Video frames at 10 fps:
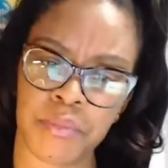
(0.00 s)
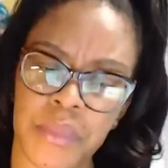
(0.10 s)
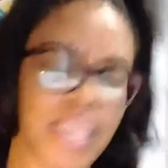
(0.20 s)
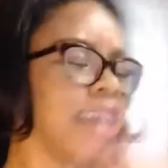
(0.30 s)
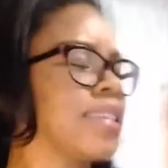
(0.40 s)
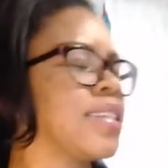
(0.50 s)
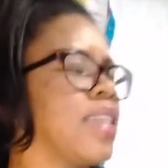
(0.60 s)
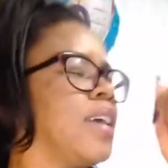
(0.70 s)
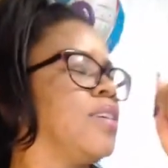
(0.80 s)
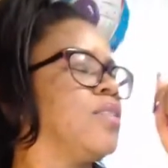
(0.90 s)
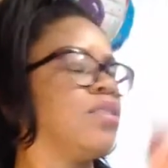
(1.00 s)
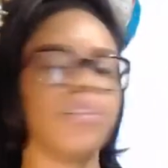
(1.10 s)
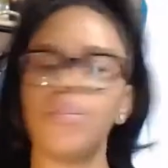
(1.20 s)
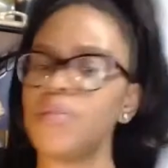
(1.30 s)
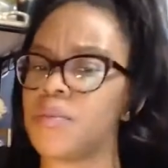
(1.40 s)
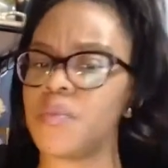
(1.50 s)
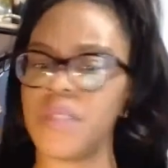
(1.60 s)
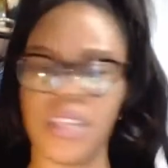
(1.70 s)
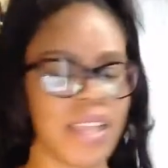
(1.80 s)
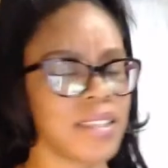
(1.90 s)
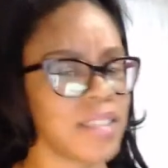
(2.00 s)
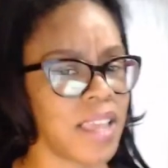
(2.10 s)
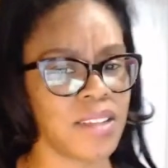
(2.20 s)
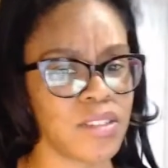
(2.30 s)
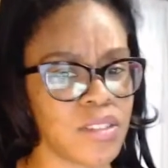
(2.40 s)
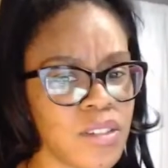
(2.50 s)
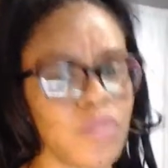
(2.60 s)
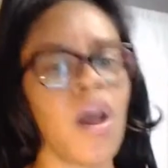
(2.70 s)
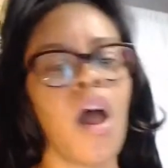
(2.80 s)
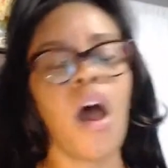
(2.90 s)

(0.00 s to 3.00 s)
Yes, they do. Yes, they do.